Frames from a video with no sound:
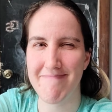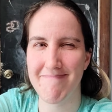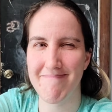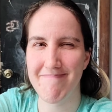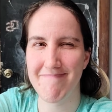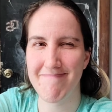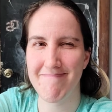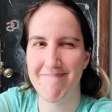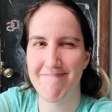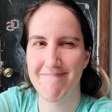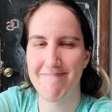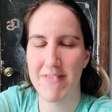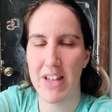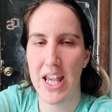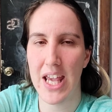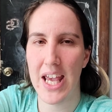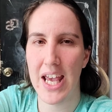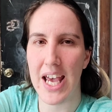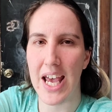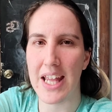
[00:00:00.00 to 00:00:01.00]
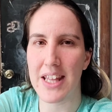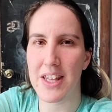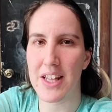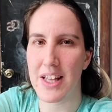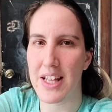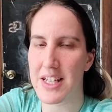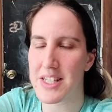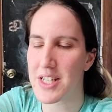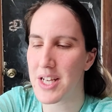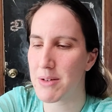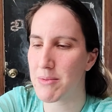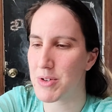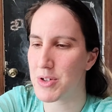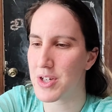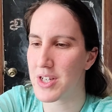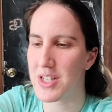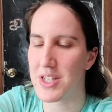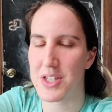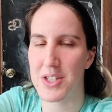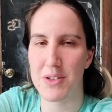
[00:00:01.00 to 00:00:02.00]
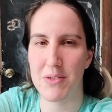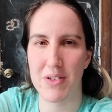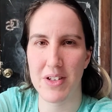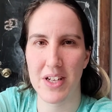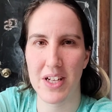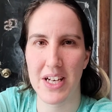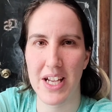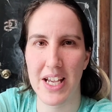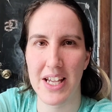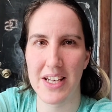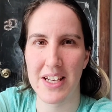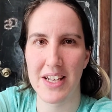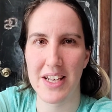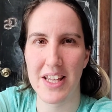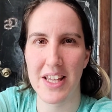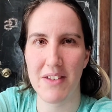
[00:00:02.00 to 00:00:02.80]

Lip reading: And the last time we tried to do one on Aiden,